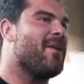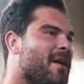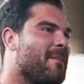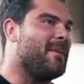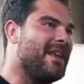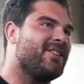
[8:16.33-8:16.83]
on
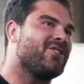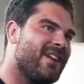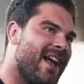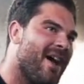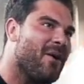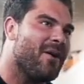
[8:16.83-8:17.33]
a beach
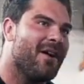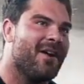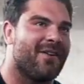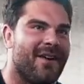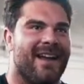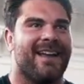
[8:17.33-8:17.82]
now, yeah.
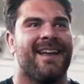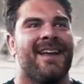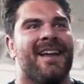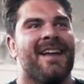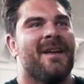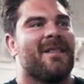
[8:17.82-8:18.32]
right?
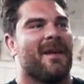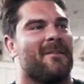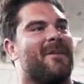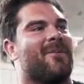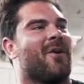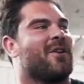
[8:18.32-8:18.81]
Like
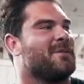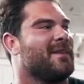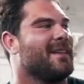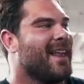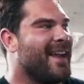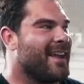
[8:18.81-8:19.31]
people always be
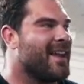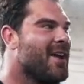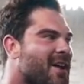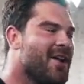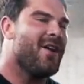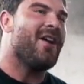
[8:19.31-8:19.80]
like,
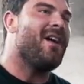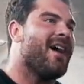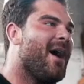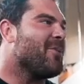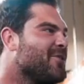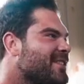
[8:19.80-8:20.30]

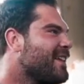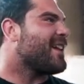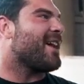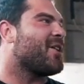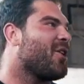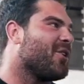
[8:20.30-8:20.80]
how much did think
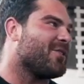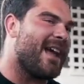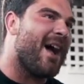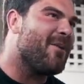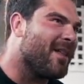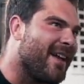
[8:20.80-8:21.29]
that guy curls?
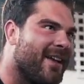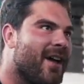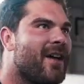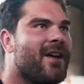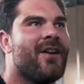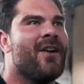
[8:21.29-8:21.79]
Now I'm like,
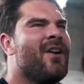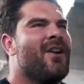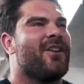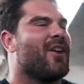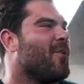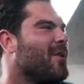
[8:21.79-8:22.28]

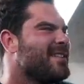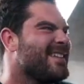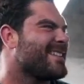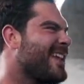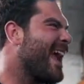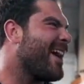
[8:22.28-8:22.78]
yo, what's
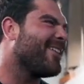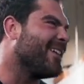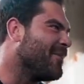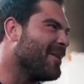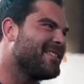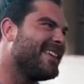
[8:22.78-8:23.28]
his carry?
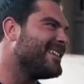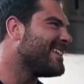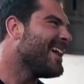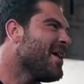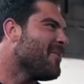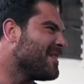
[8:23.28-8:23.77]
What's his
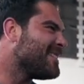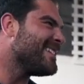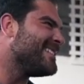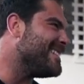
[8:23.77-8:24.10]
what's his